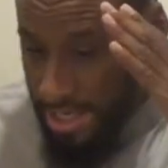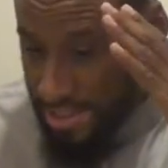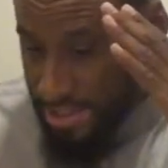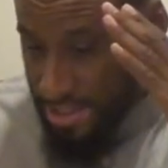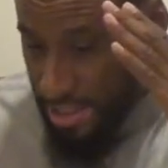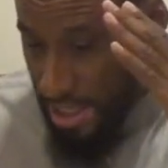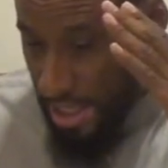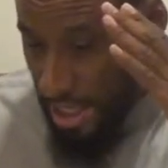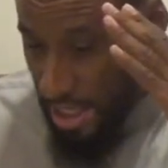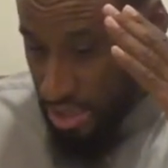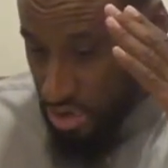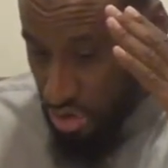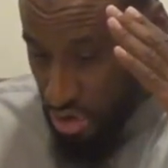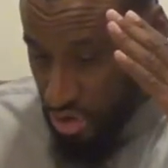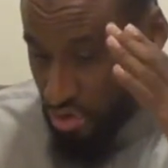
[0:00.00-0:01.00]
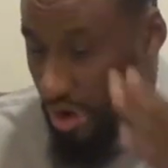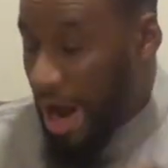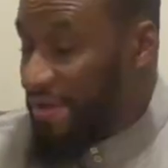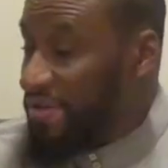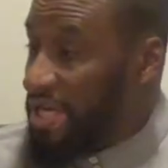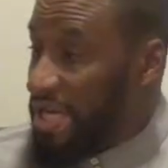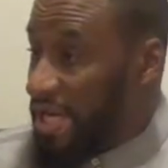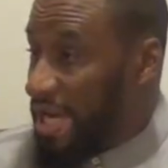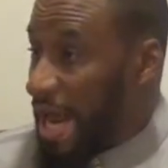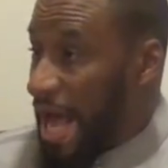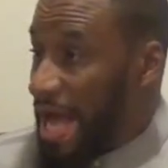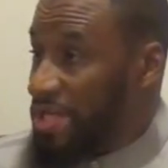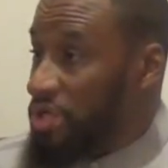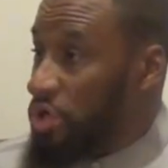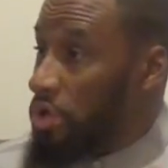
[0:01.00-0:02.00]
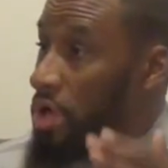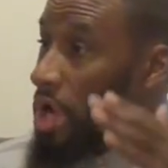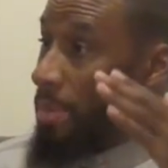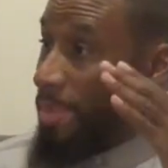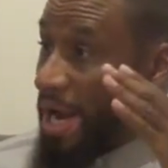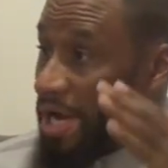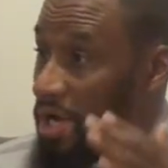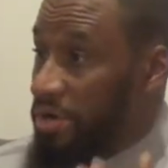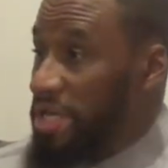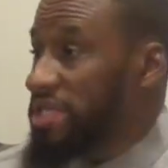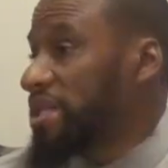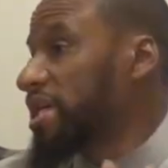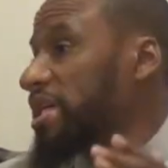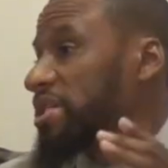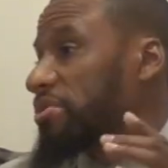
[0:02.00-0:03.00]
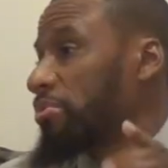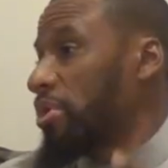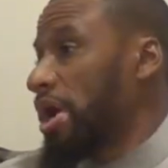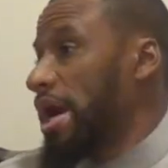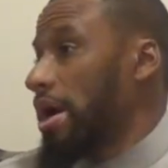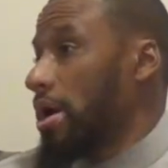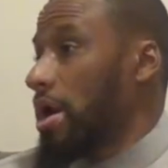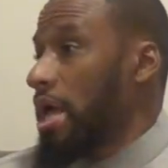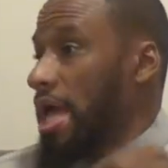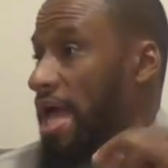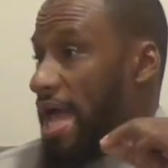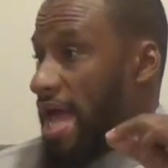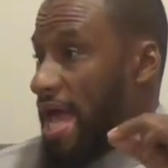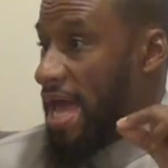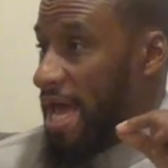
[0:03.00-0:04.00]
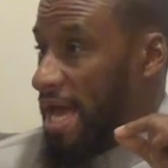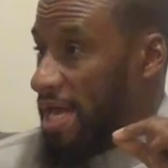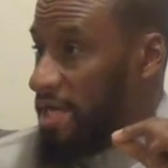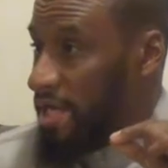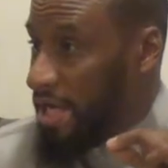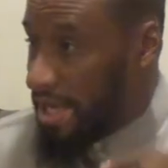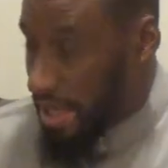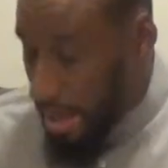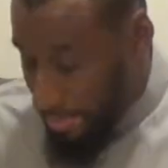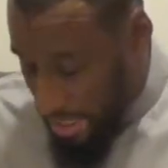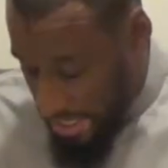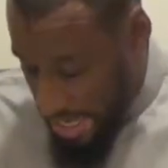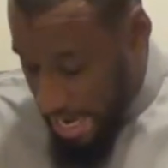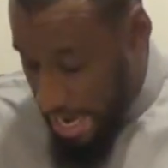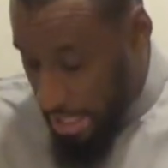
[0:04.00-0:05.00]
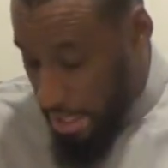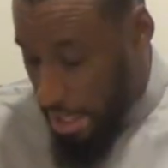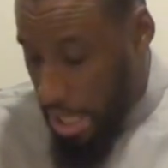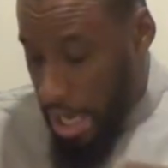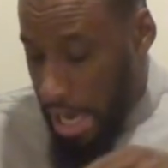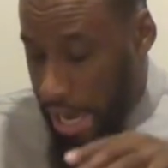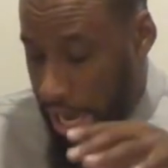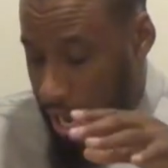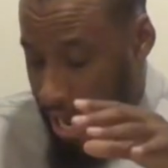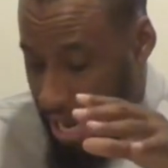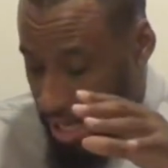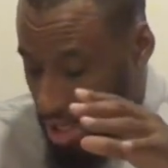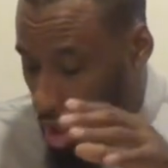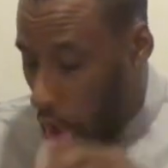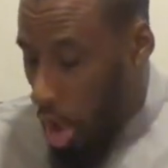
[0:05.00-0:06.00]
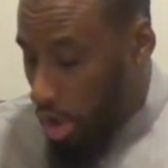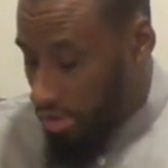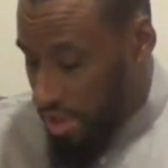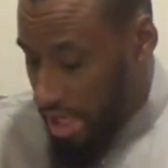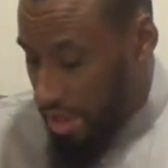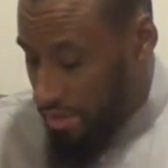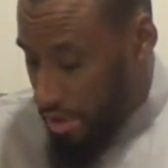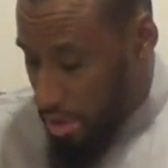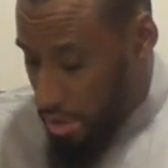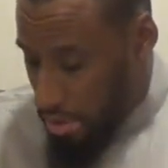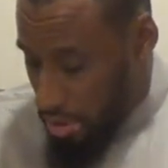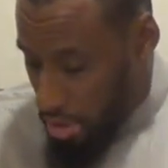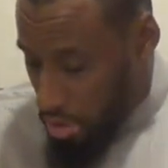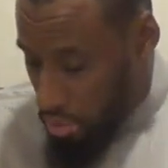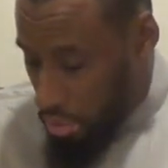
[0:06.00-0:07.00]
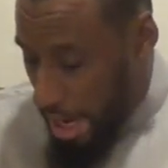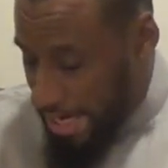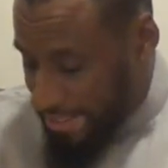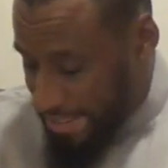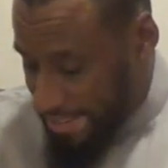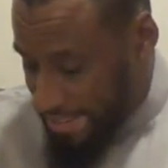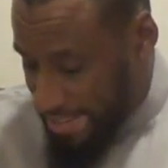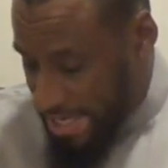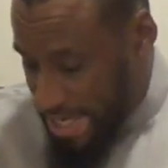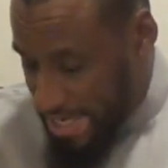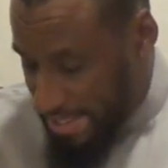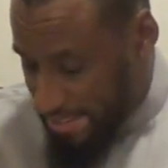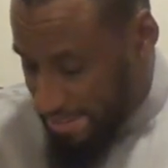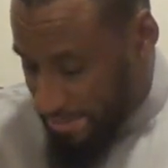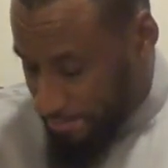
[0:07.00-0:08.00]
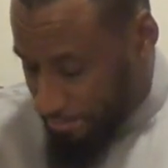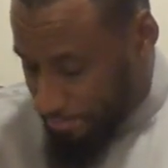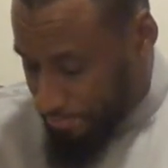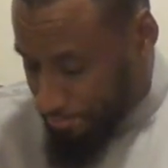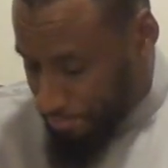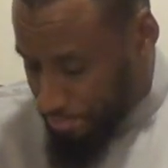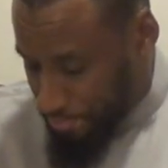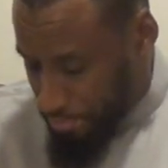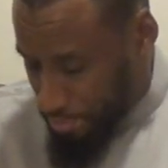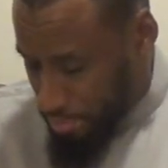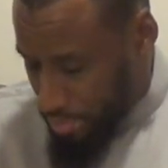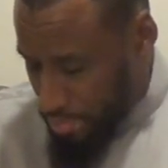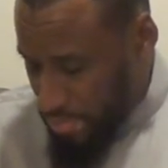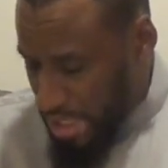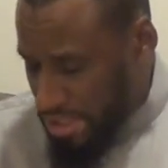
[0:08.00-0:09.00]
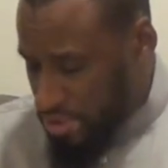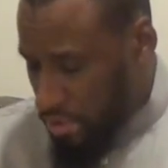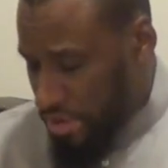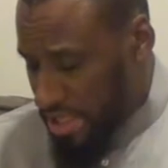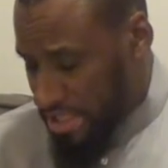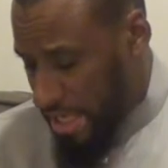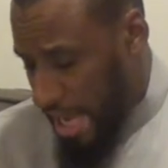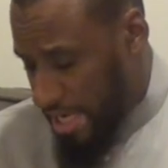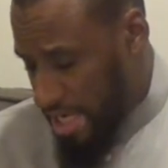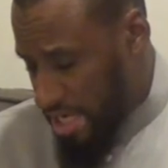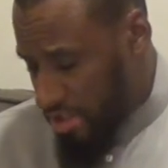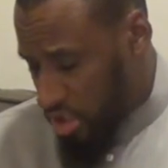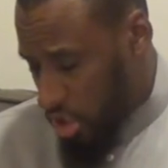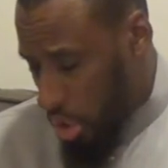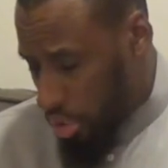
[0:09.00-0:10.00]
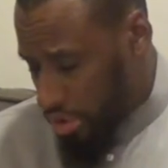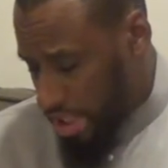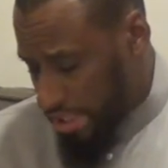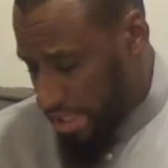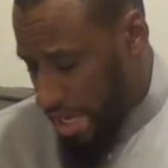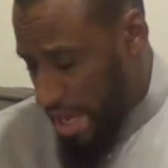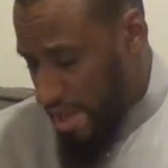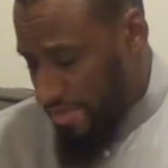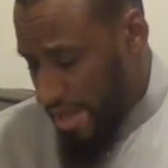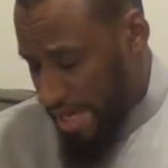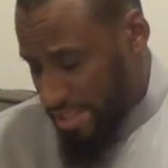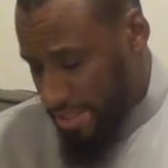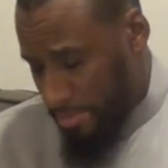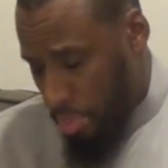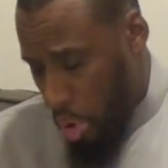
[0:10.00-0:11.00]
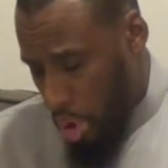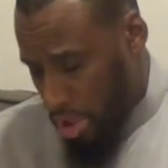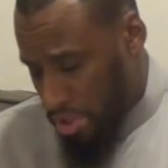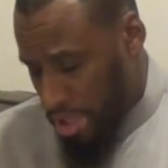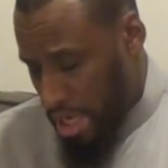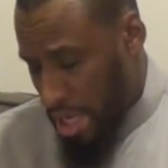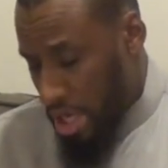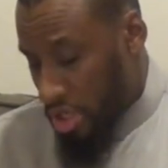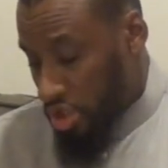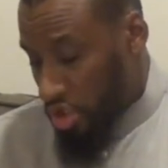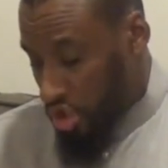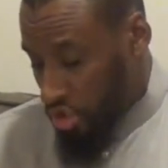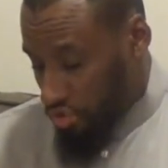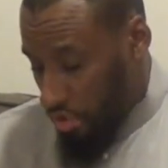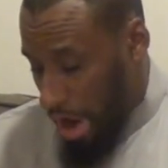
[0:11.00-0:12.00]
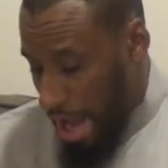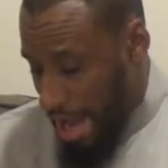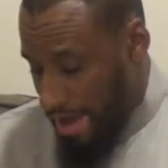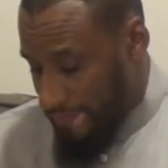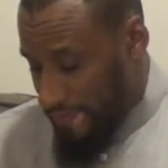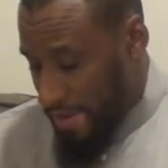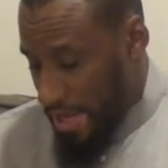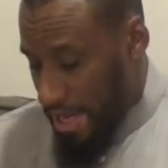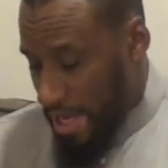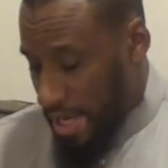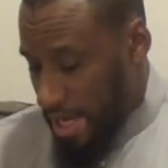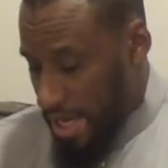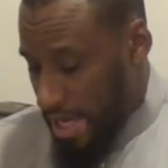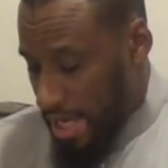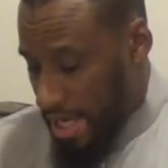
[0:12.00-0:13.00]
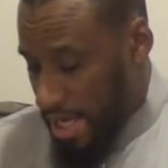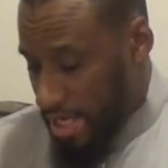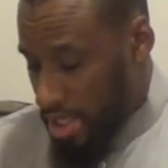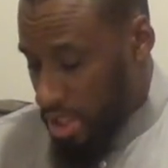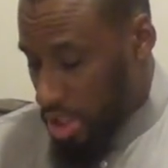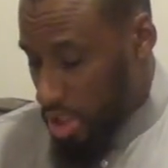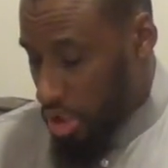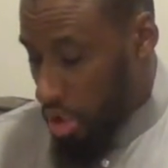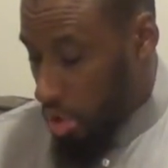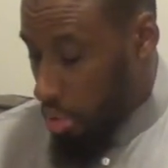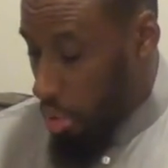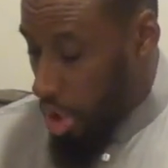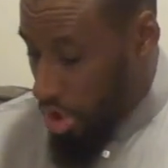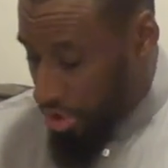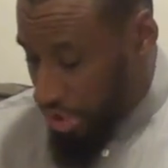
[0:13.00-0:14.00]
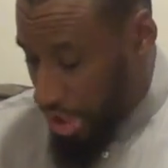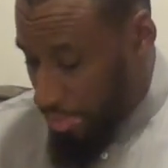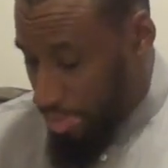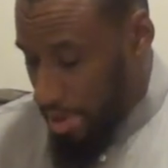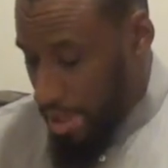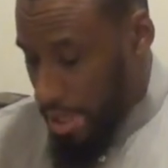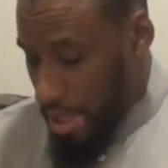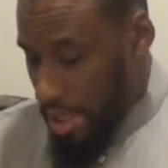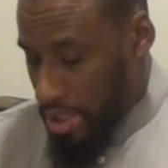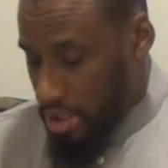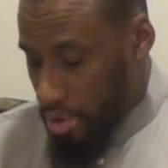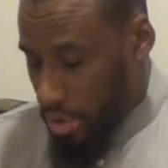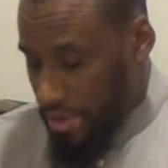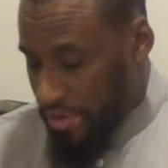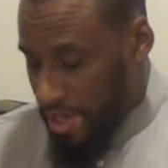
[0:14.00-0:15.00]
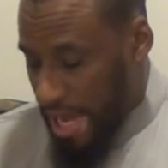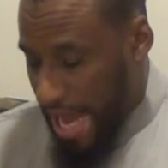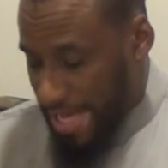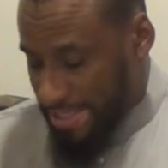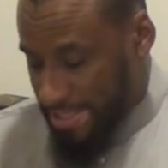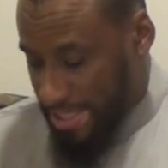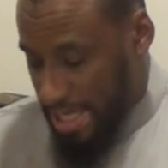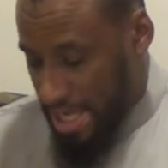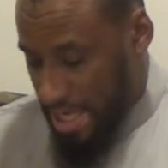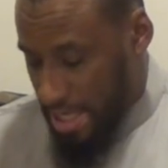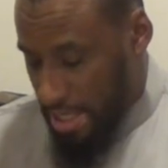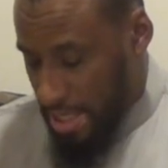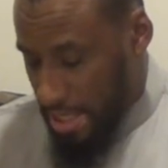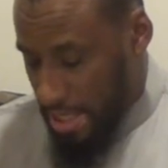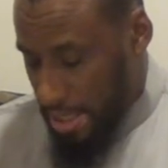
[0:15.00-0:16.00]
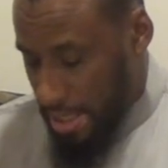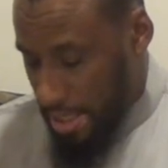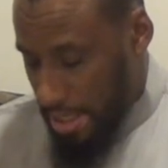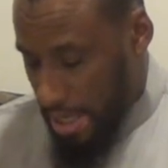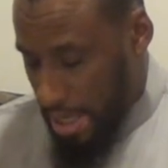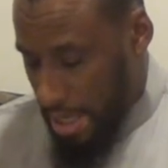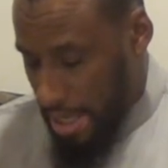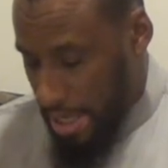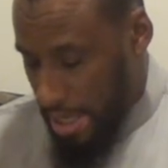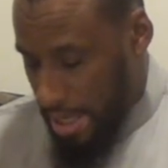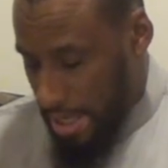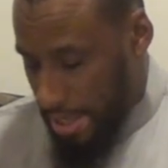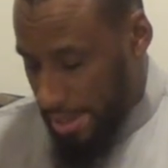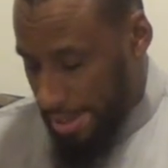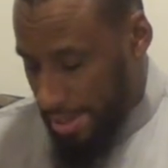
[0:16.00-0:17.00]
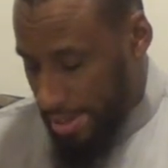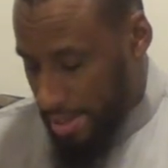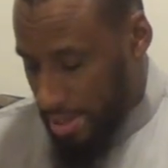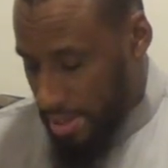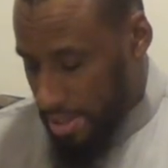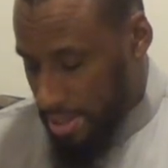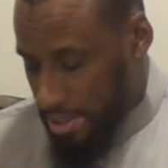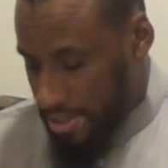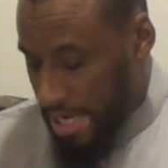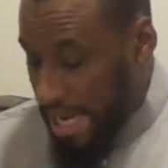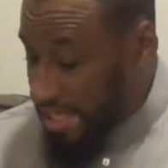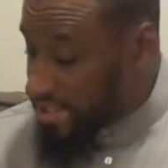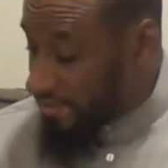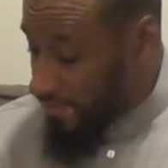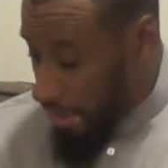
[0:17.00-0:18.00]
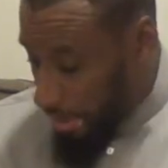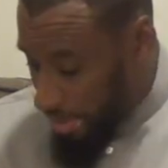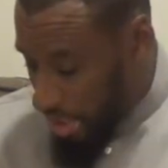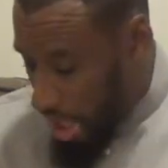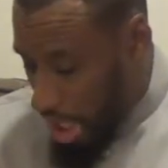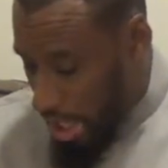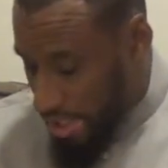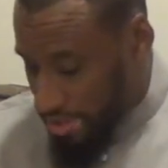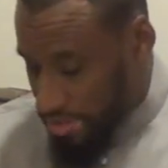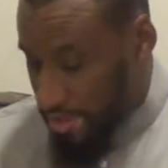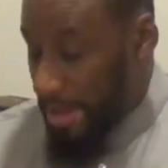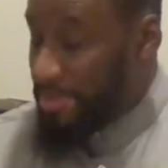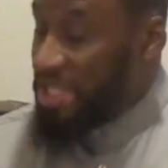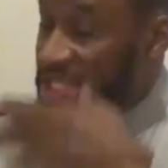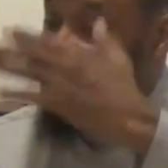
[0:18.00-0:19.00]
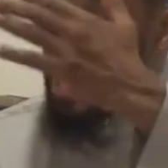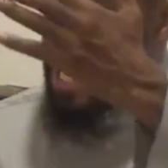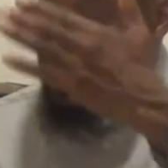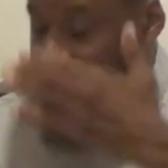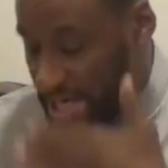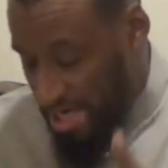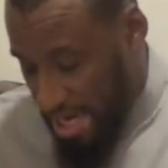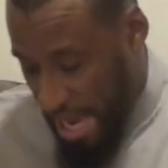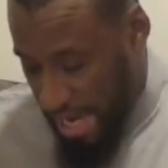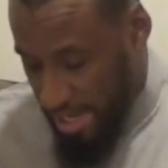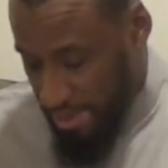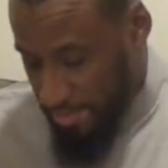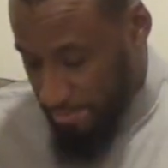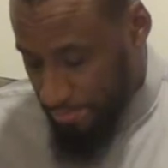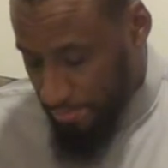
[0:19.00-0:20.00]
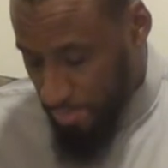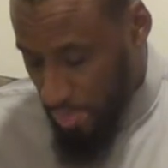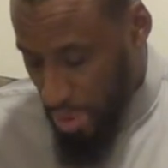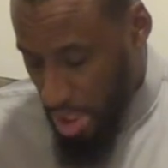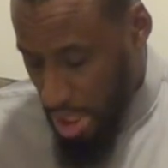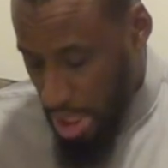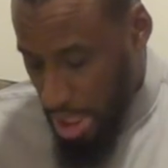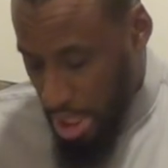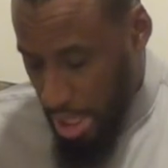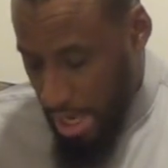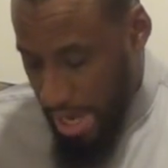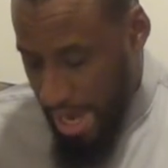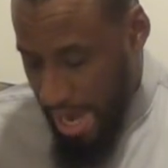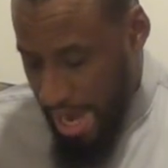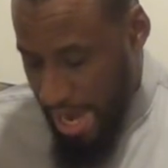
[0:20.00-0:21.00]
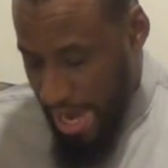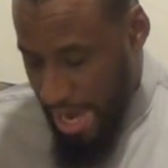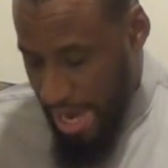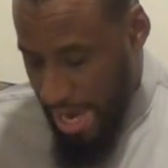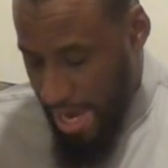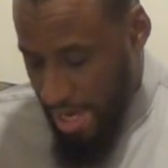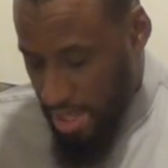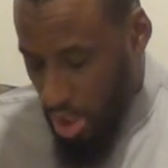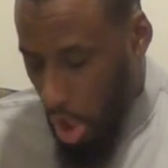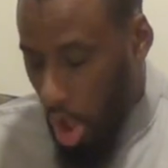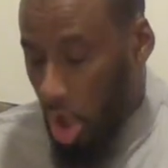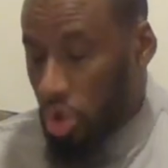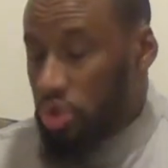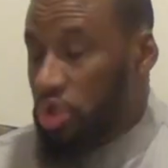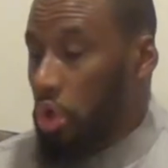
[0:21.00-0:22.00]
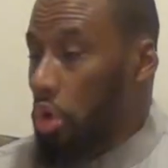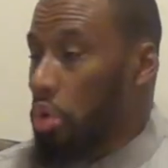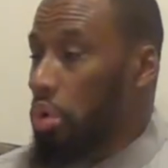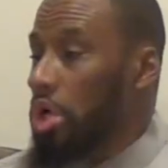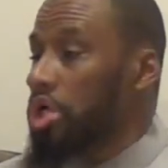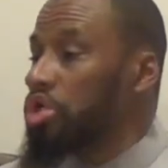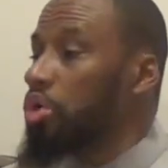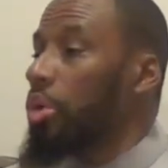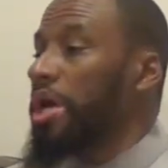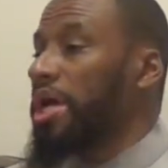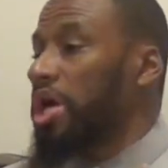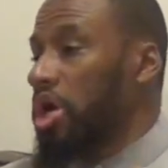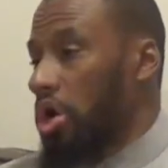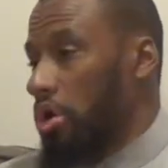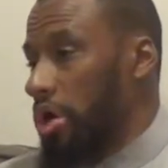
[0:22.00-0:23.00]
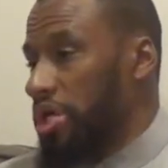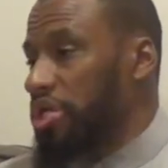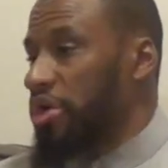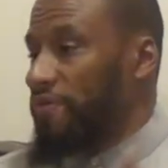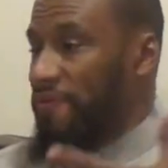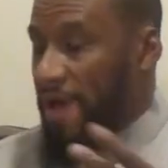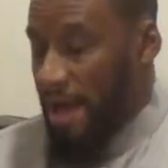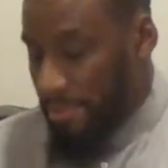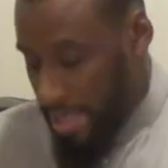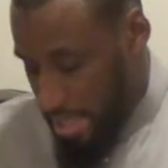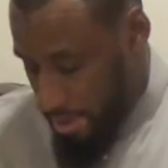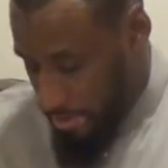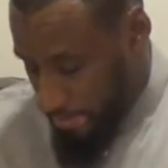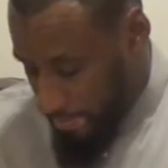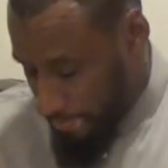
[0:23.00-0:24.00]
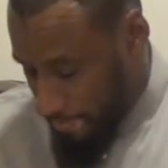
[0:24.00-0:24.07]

his uh, striving to get ajr by increasing his prayer and Qiyam al-Layl and all the other righteous deeds. So this hadith shows us that it's important to strive in your worship during the last ten uh, days of Ramadan. So that means days and night. And also to encourage your family.